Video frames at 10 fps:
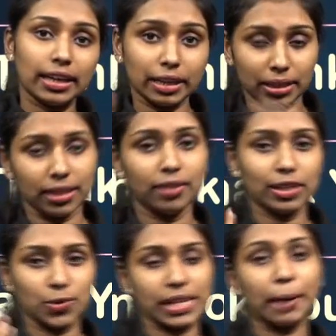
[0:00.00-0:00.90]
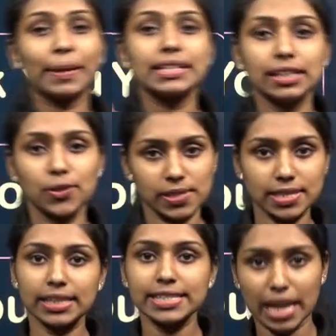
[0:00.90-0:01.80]
repeated
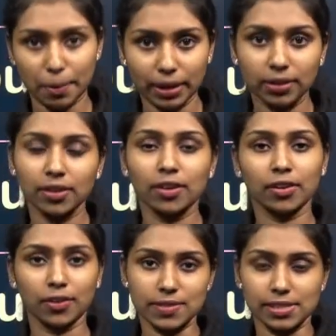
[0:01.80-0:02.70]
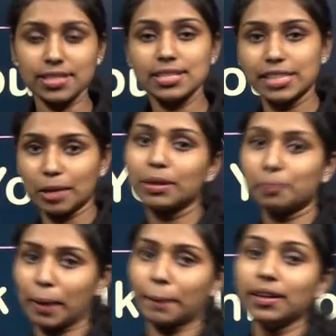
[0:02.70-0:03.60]
questions in the JEE Main questions, JEE
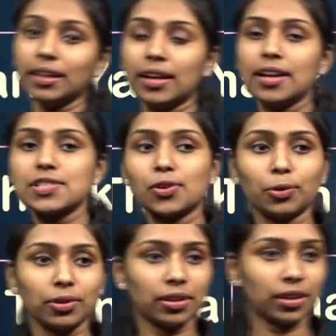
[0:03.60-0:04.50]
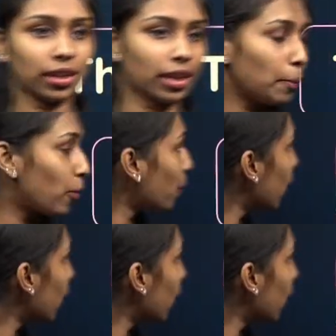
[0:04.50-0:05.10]
Main paper. So, keep on